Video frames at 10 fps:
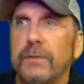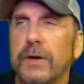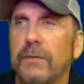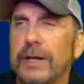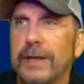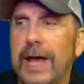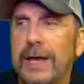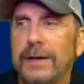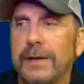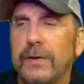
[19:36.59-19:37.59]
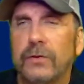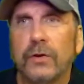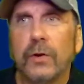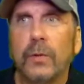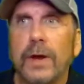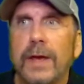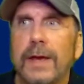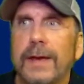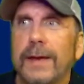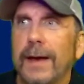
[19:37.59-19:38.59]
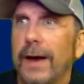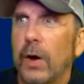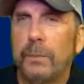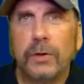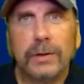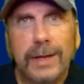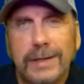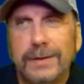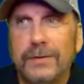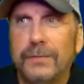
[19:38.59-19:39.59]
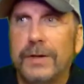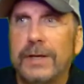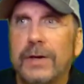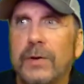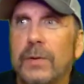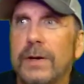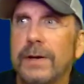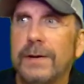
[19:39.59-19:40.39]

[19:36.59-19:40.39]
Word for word: Covered a lot. So hope you like this video